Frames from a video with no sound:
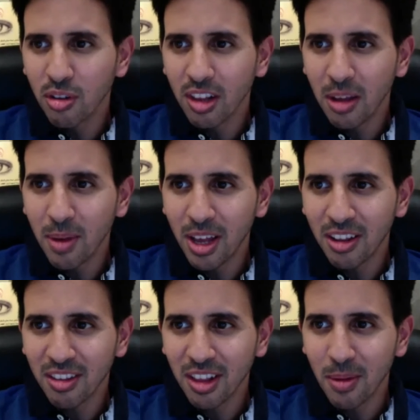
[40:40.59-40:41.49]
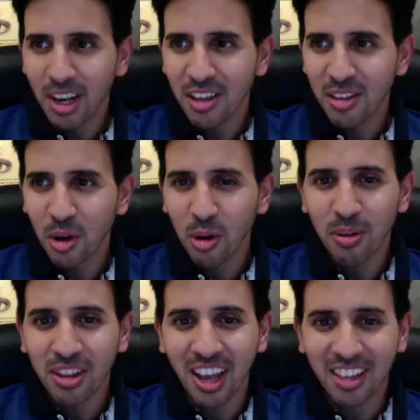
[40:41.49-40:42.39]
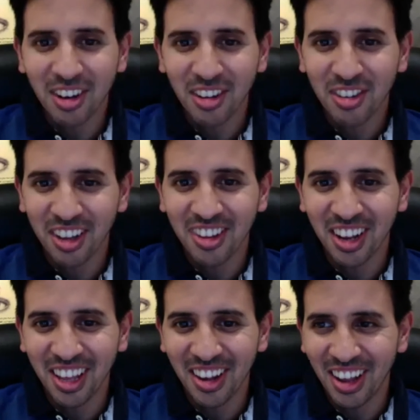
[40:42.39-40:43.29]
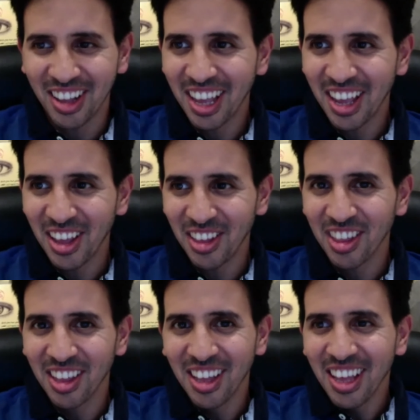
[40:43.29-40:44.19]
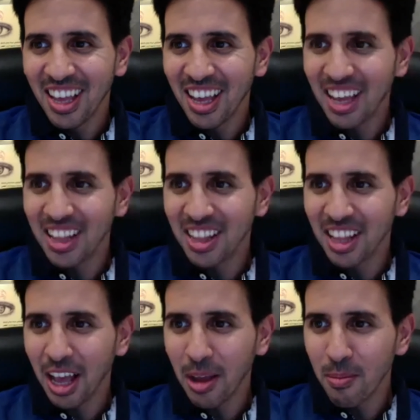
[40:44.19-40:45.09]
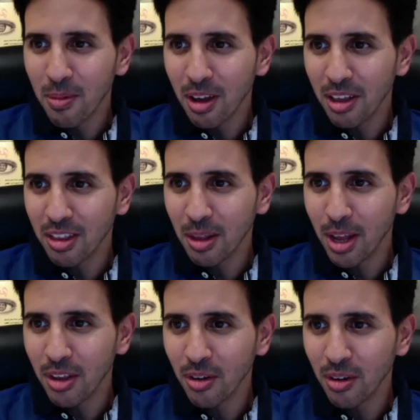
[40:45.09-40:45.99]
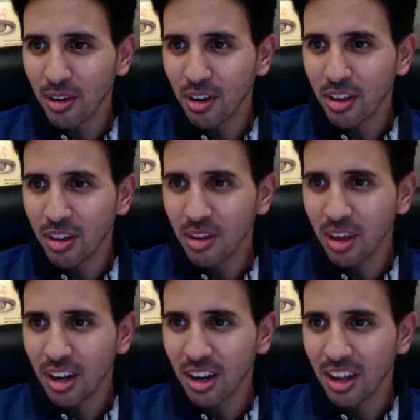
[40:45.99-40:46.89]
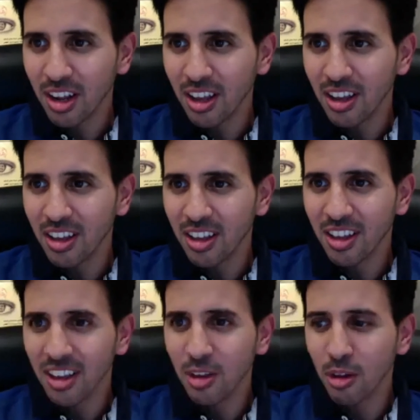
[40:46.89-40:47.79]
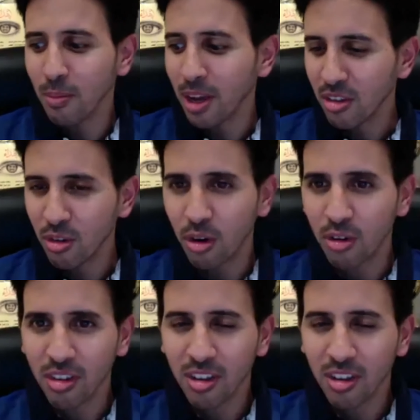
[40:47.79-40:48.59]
Suleiman. He's our pediatrics retina here at KKish. And I'm Suleiman, the mic is yours.